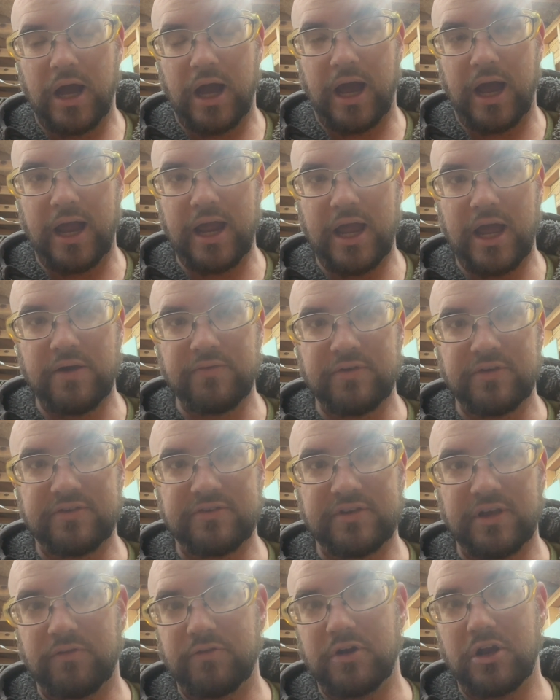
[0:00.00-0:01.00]
I have a
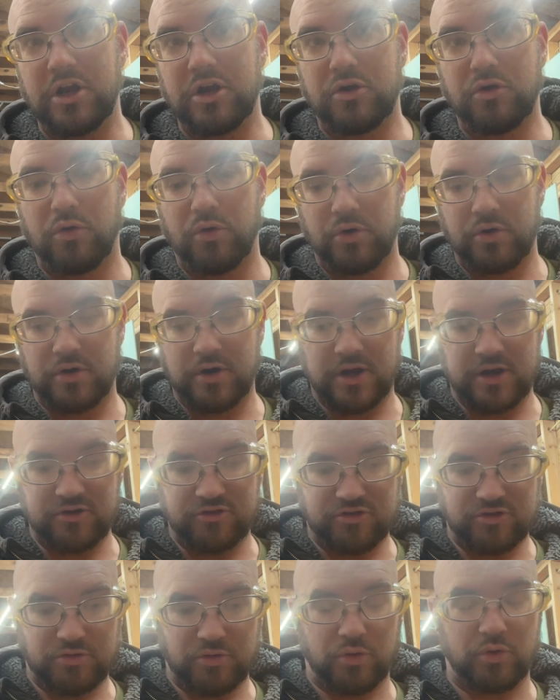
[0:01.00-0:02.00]

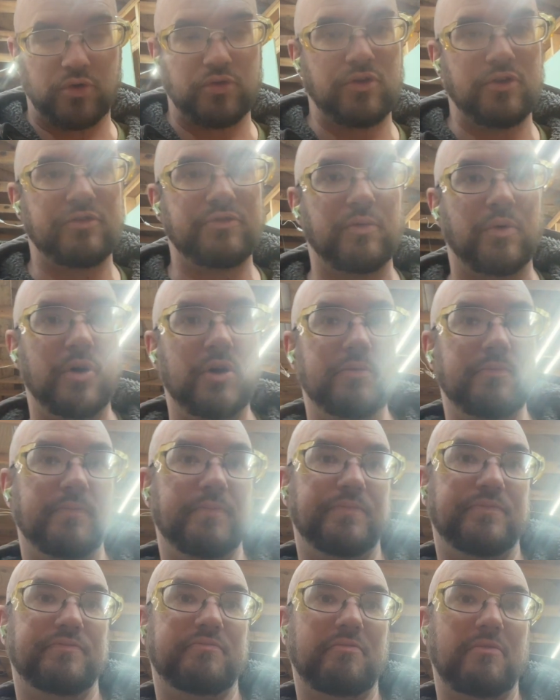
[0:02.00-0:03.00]
7.25-inch cordless one.
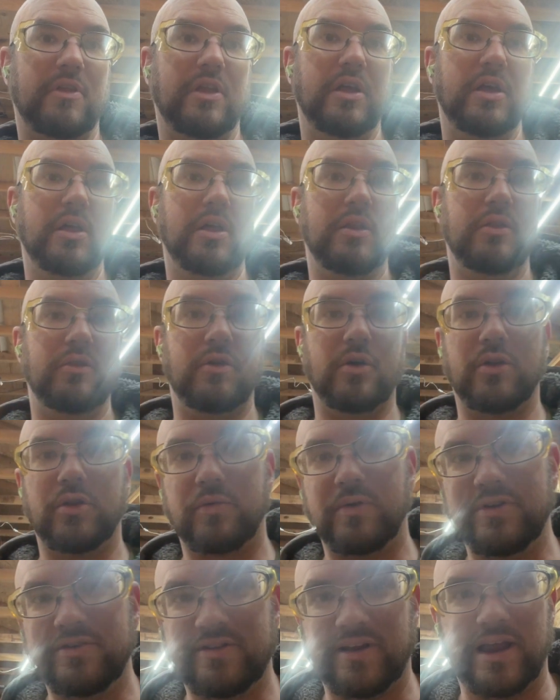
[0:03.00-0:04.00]
The only
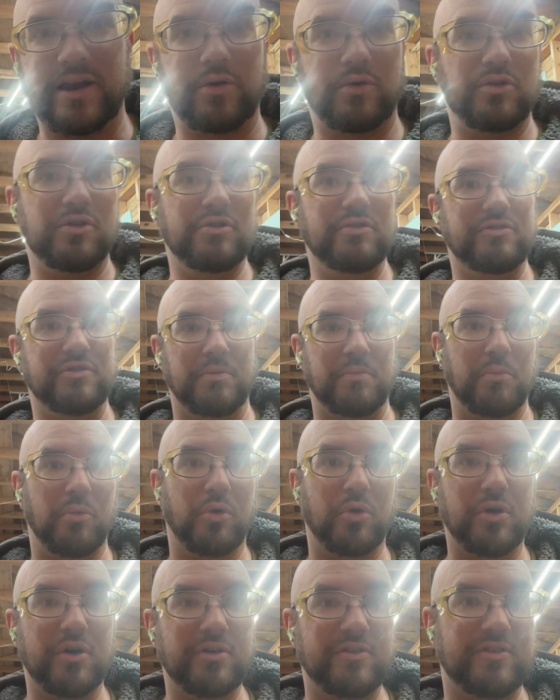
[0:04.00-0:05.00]
reason I don't use it
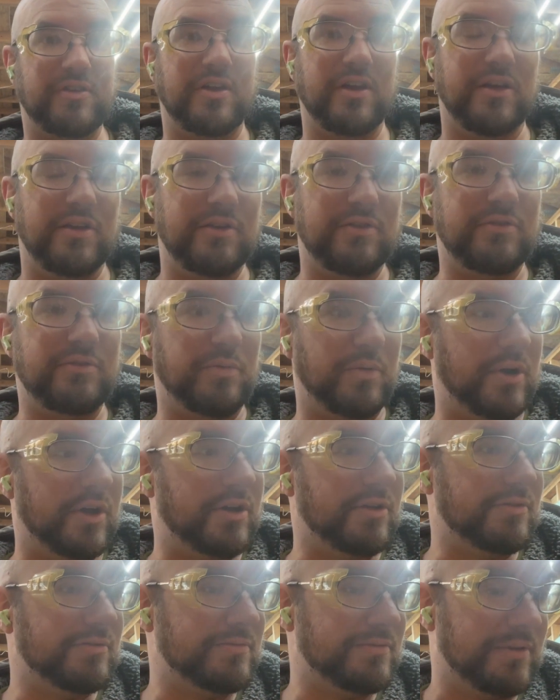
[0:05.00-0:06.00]
more is because,
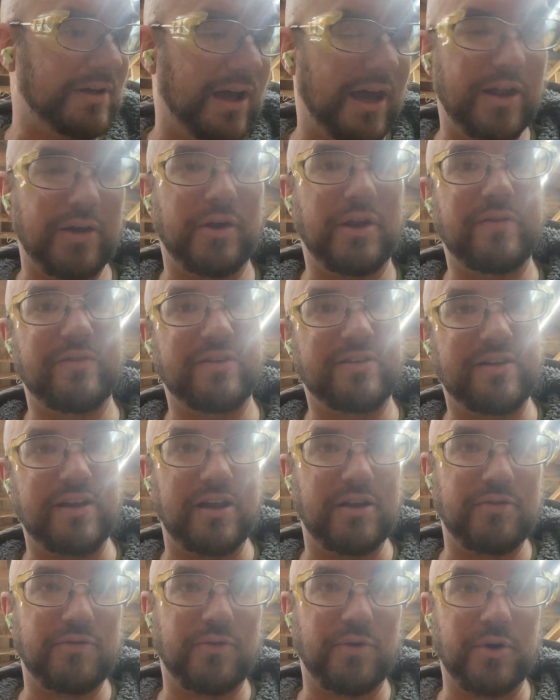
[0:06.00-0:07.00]
well, I don't have a
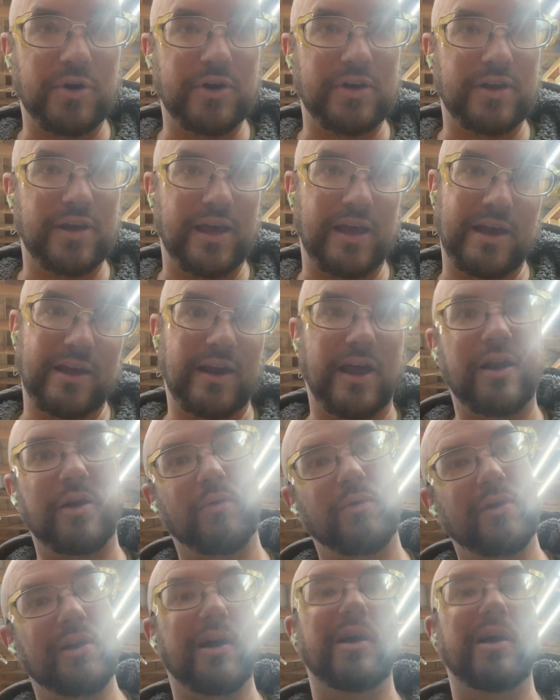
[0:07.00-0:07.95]
stand for it, and I don't want